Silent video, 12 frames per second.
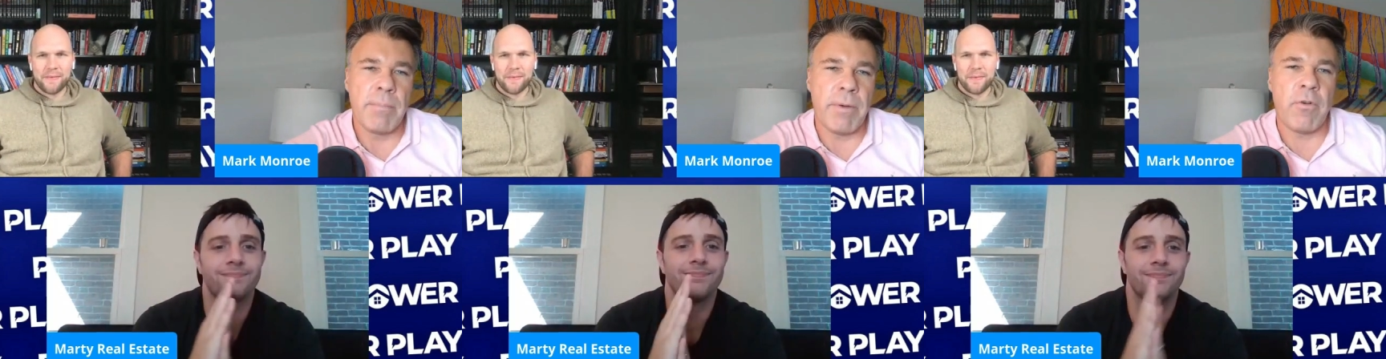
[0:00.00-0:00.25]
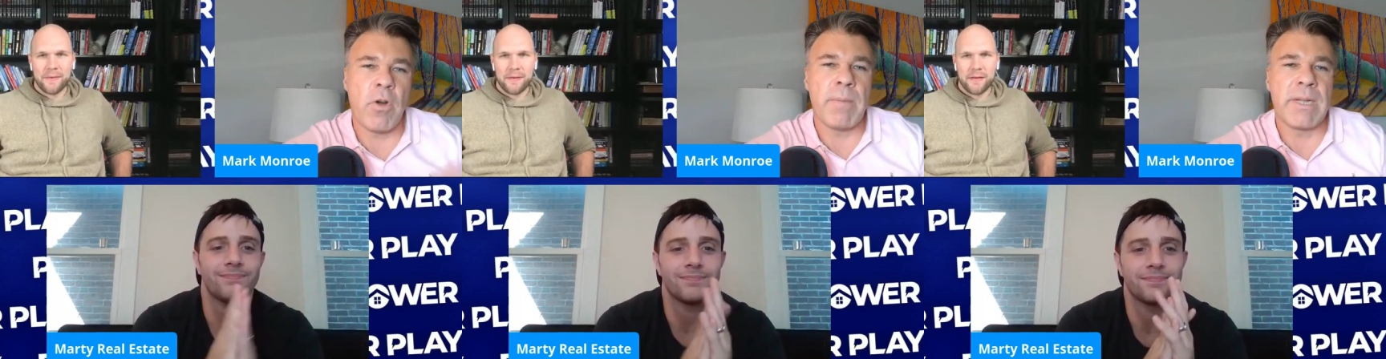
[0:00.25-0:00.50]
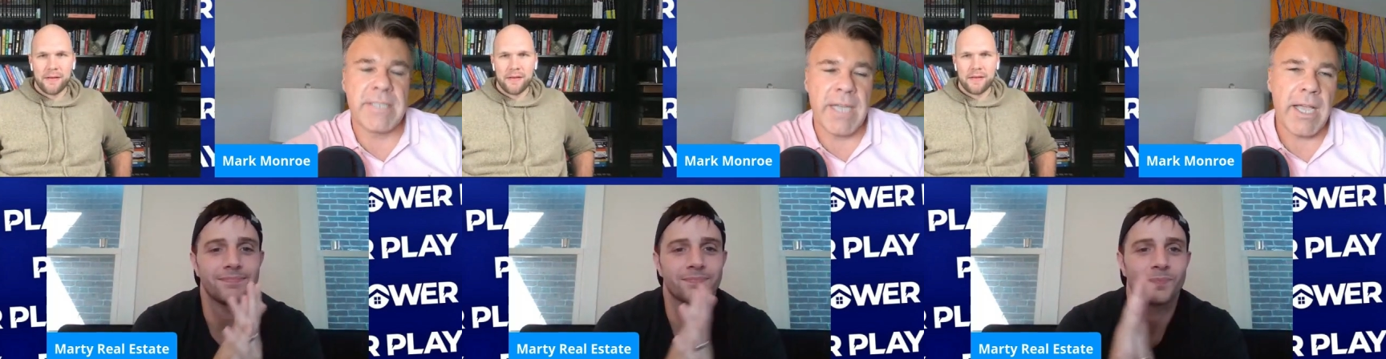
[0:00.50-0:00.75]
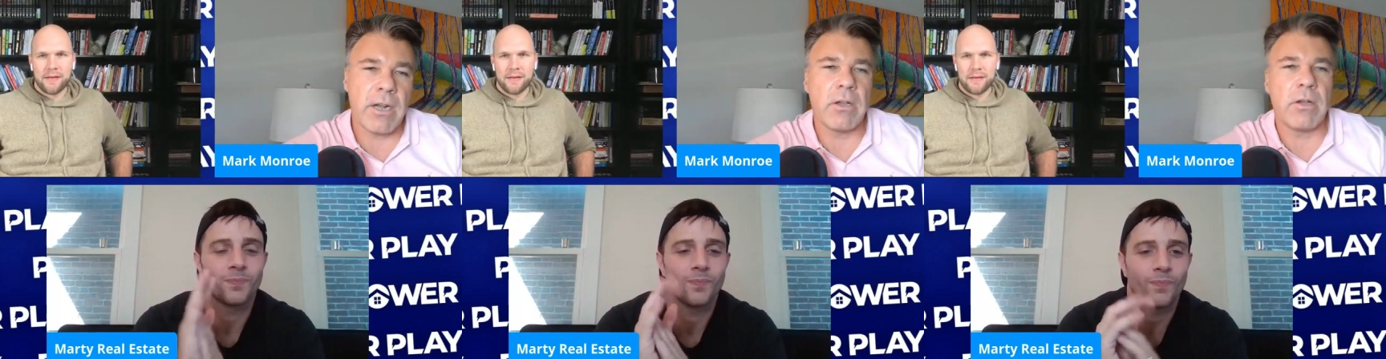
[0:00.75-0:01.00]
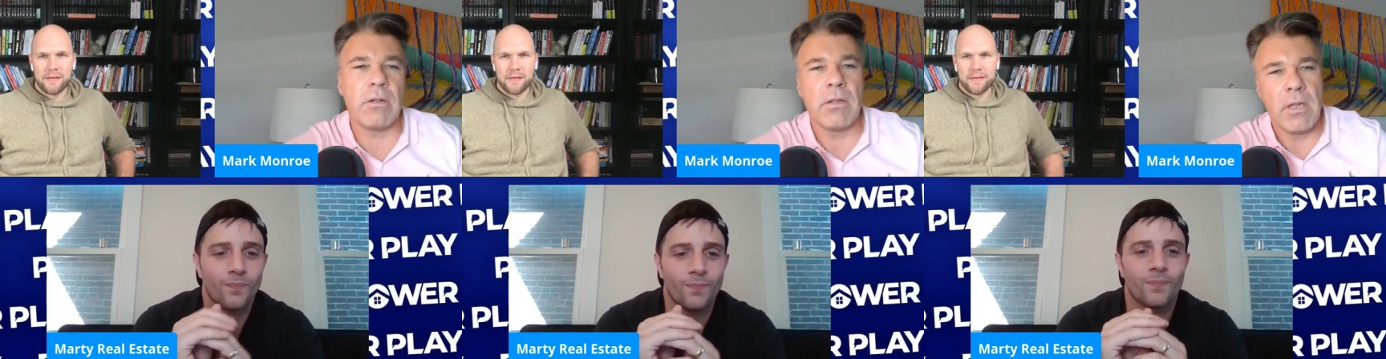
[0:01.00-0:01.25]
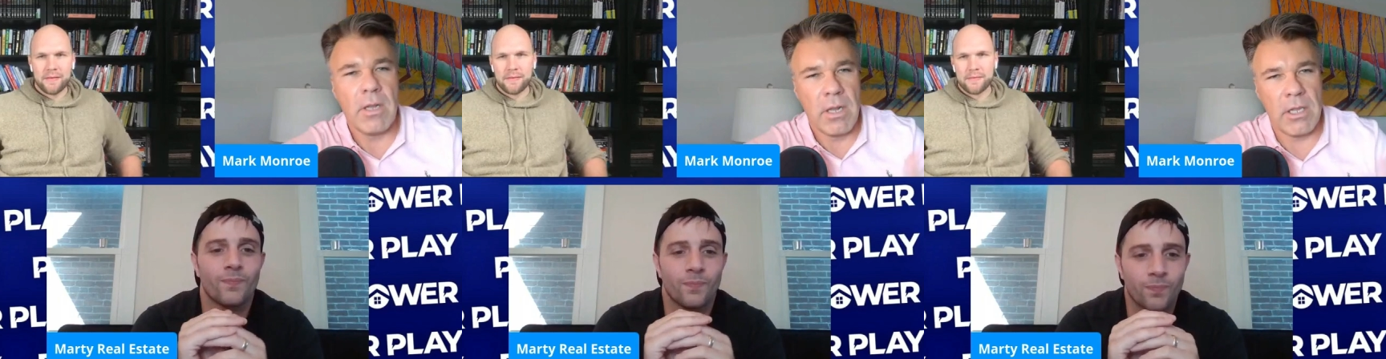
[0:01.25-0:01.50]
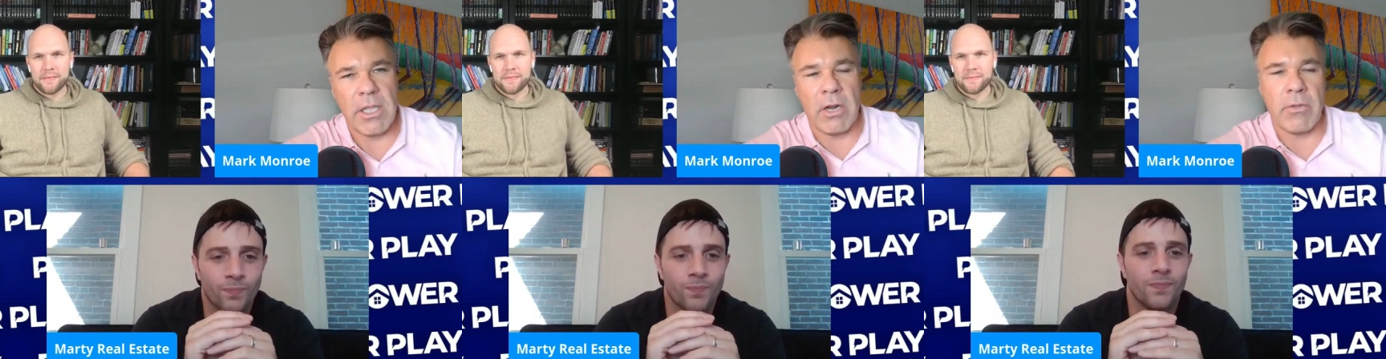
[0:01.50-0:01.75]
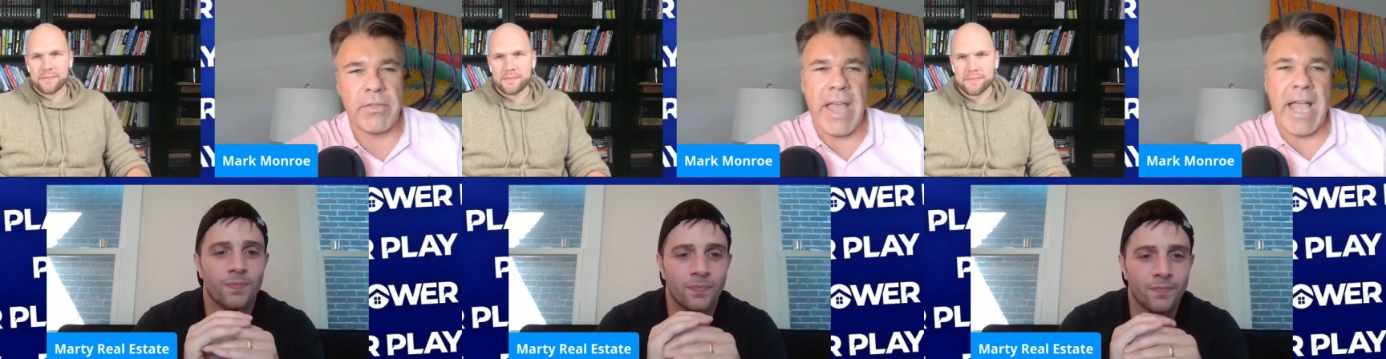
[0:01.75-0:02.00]
Speaker 1: perform on title, you
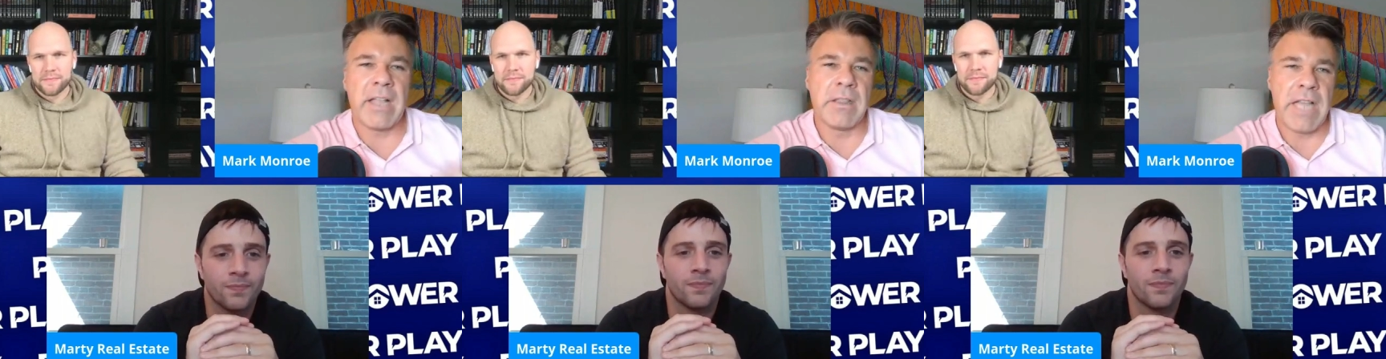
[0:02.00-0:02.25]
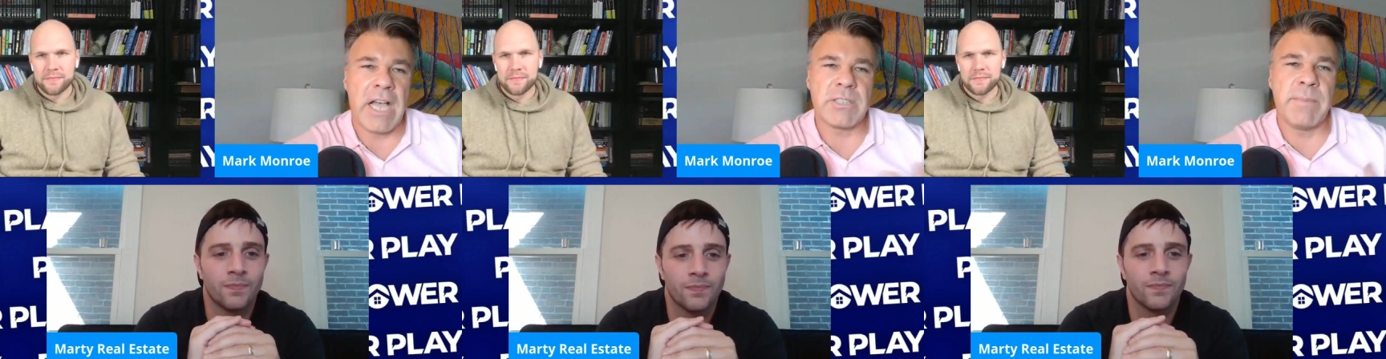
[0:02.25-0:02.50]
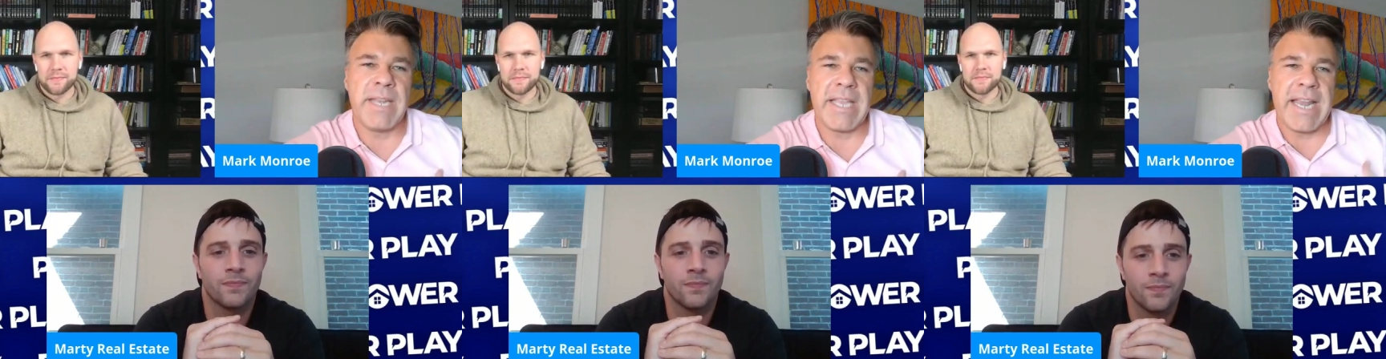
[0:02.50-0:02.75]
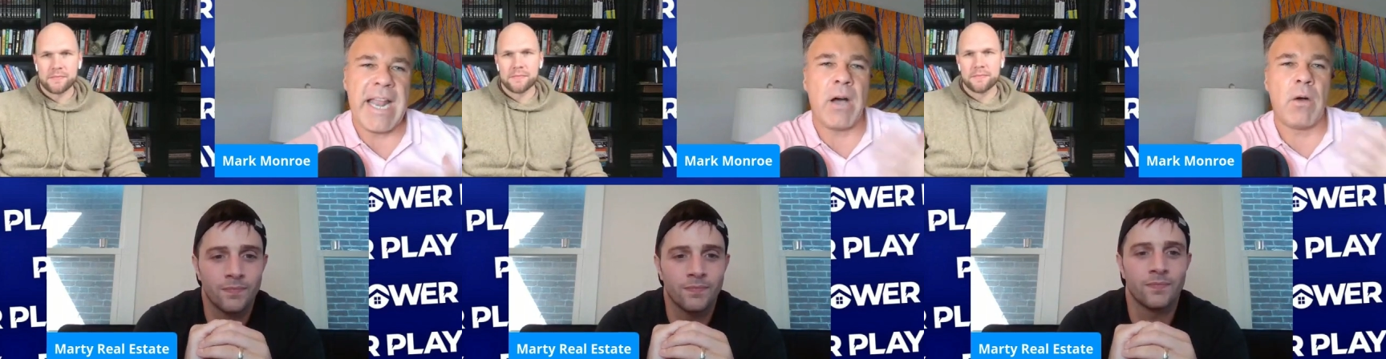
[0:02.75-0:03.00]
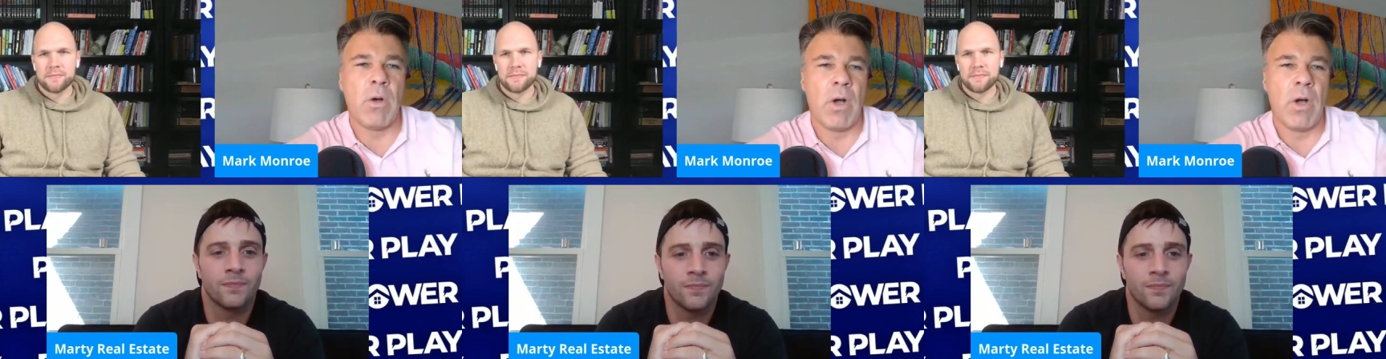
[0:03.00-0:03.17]
know, that allows me to get out